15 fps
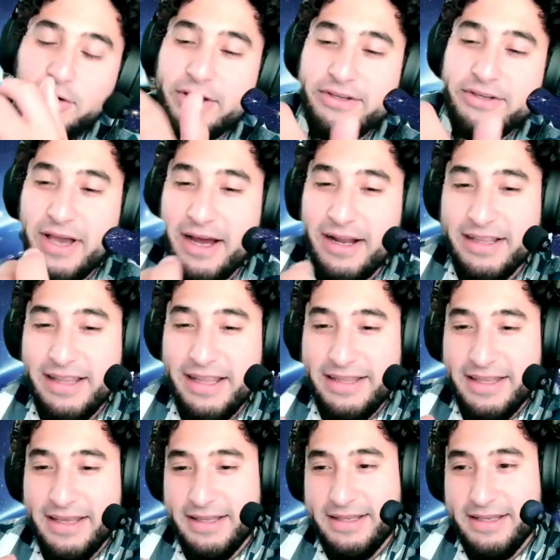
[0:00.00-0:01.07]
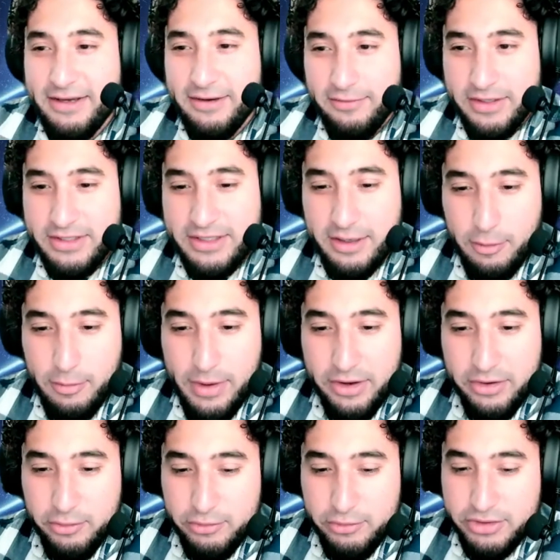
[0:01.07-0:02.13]
okay, so how did like the idea of this come
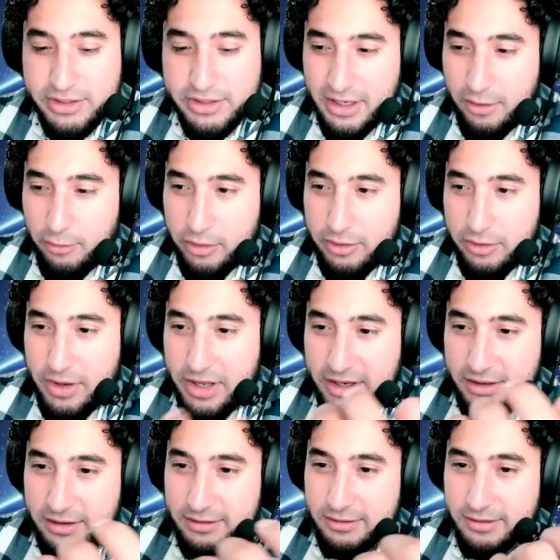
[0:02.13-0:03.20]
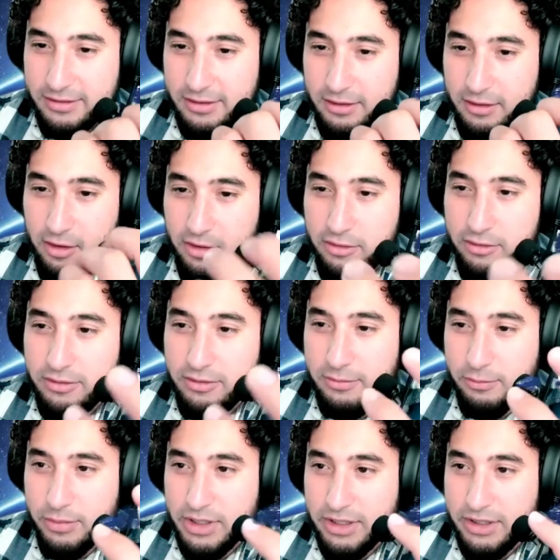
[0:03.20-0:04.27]
about? You were just like, I want to make art,
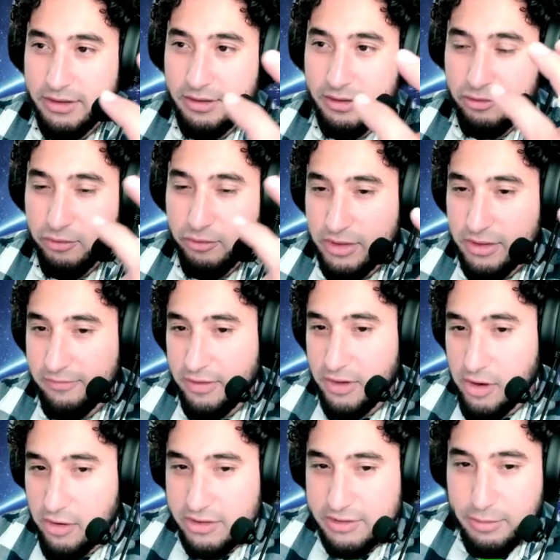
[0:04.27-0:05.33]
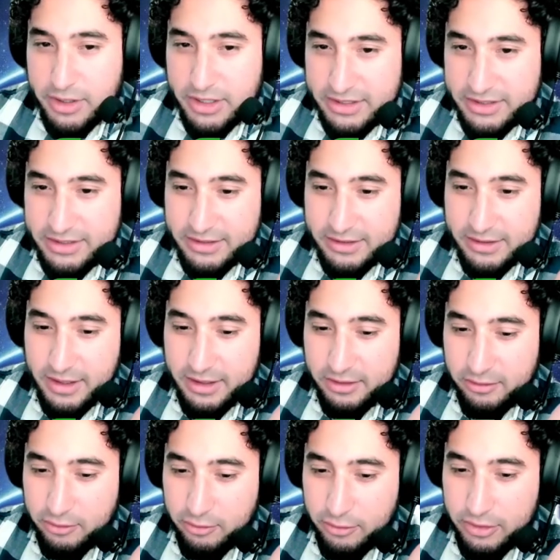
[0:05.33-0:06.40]
but like do it in a VR space and
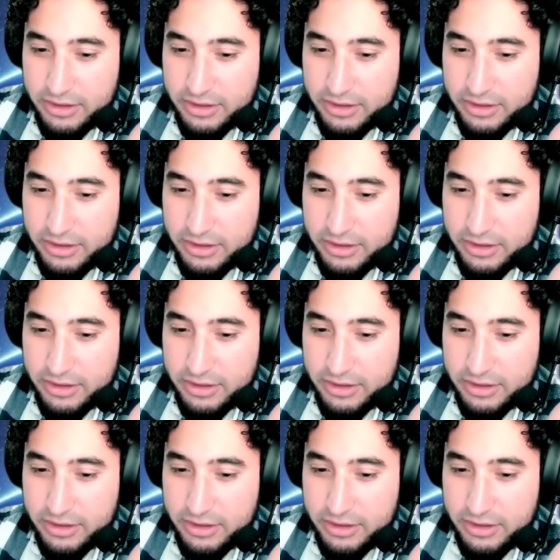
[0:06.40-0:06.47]
do it where